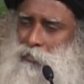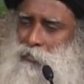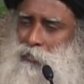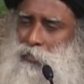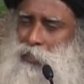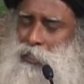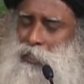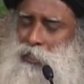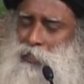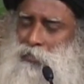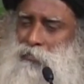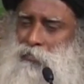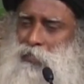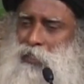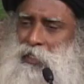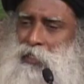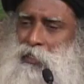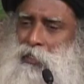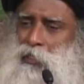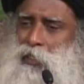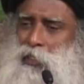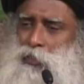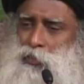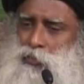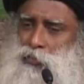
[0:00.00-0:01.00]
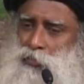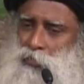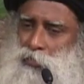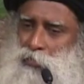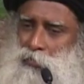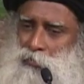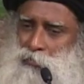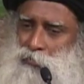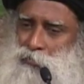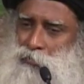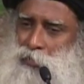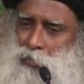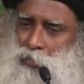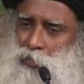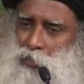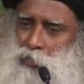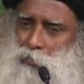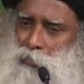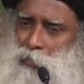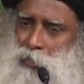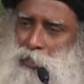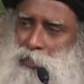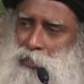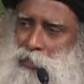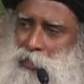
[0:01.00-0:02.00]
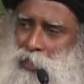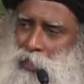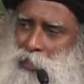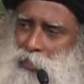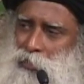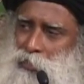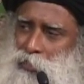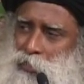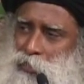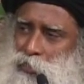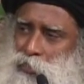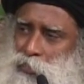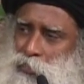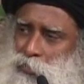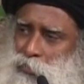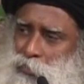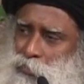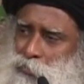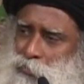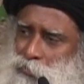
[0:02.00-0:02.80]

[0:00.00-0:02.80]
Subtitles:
It is very natural for human intelligence to